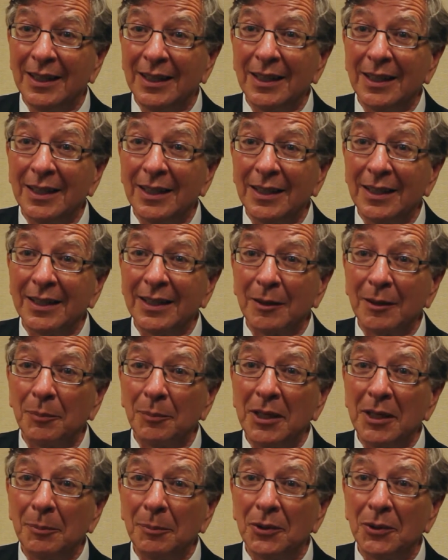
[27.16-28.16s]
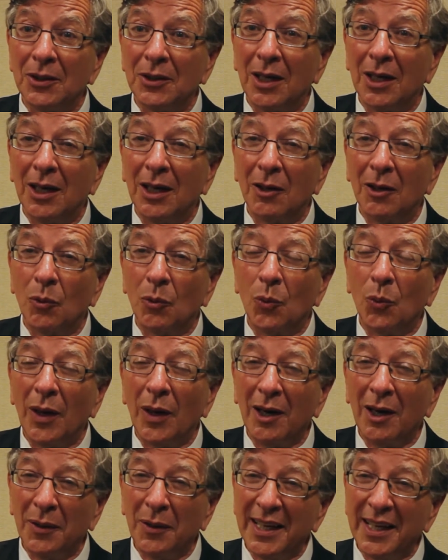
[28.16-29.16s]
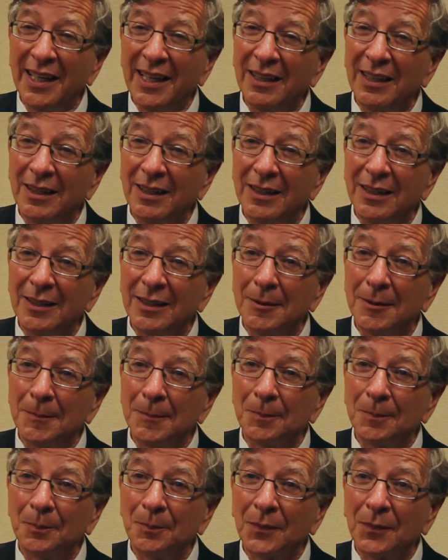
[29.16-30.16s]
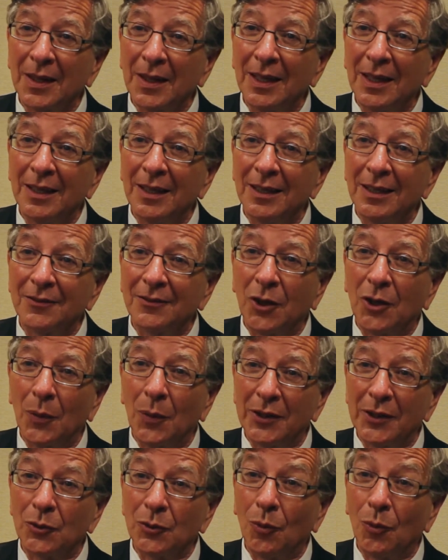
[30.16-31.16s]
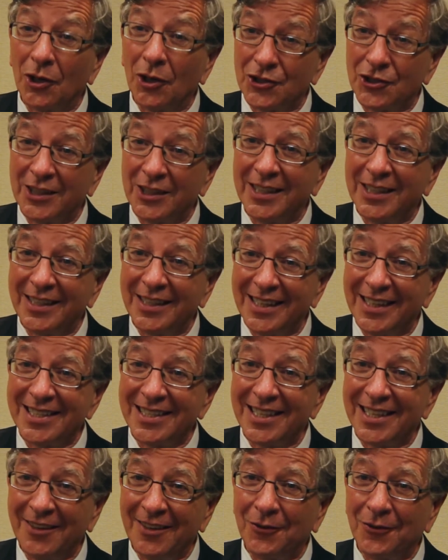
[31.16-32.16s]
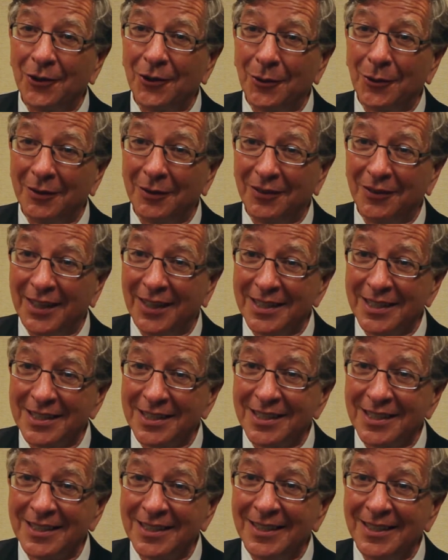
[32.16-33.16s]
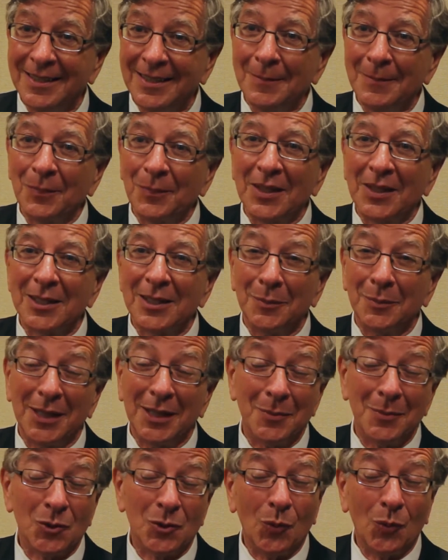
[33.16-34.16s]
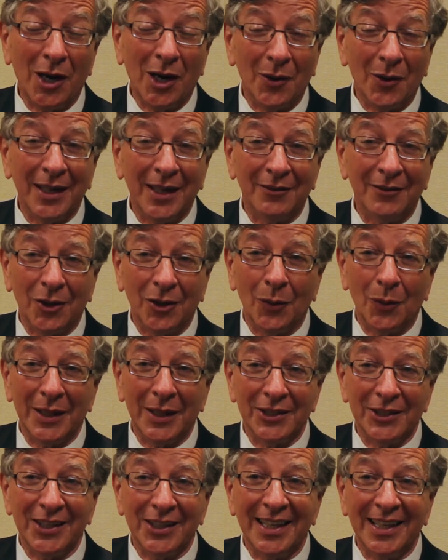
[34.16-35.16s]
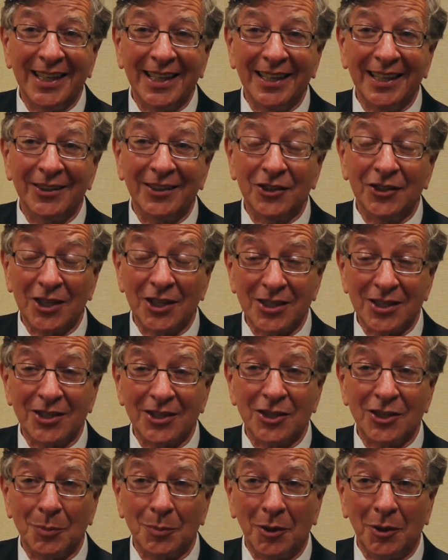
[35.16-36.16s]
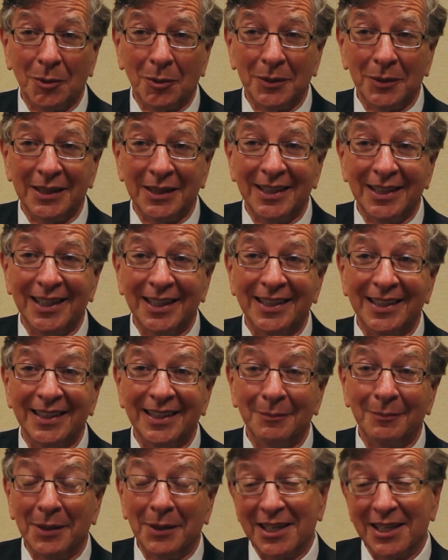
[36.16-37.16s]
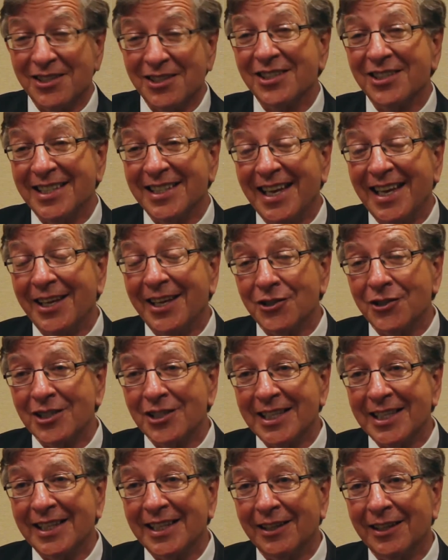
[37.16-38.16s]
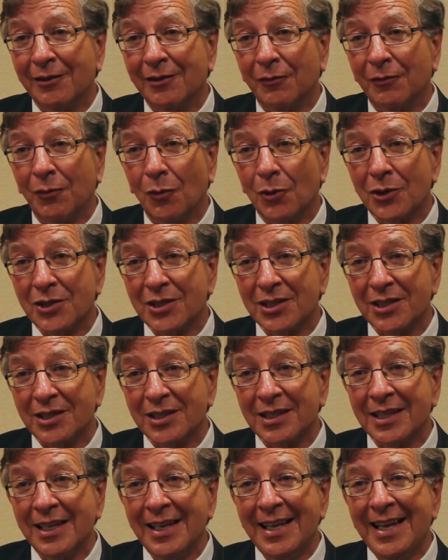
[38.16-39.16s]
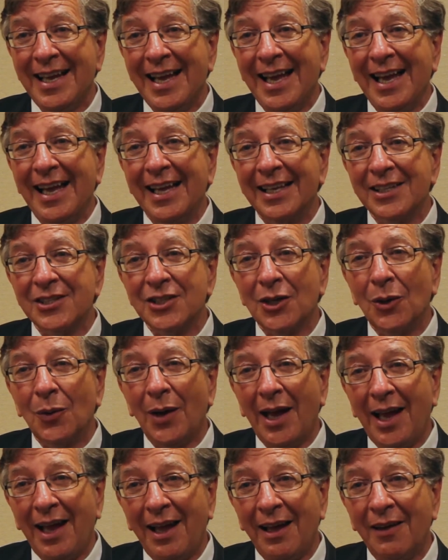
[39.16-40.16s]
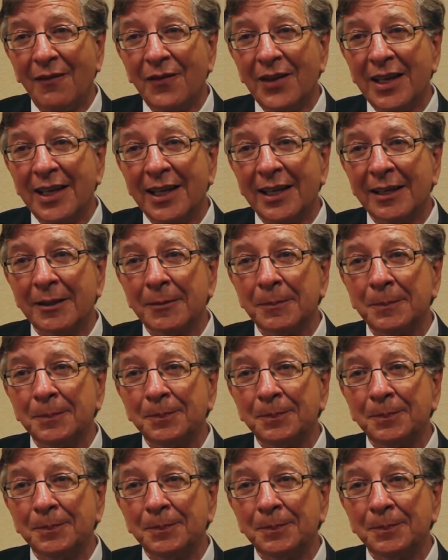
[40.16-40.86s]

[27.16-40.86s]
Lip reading: I think people are wary of going to Washington, D.C. for their advice, sometimes wary of going to the Justice Department, and because it's the agency that enforces. And so having